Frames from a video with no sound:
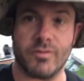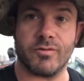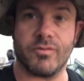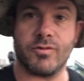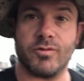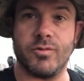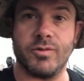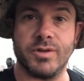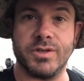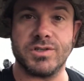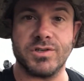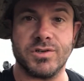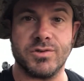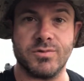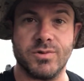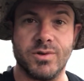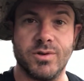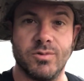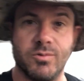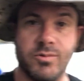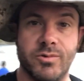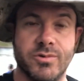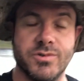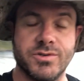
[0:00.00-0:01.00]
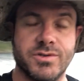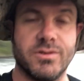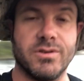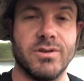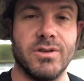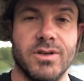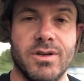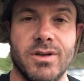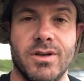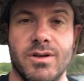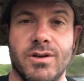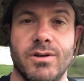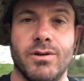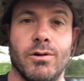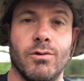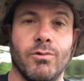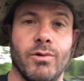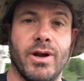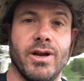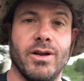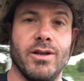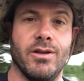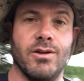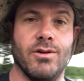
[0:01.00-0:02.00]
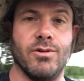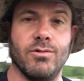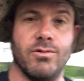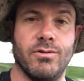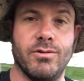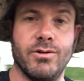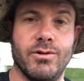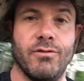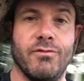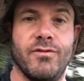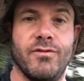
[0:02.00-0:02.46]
for, this is real. There's no radio, no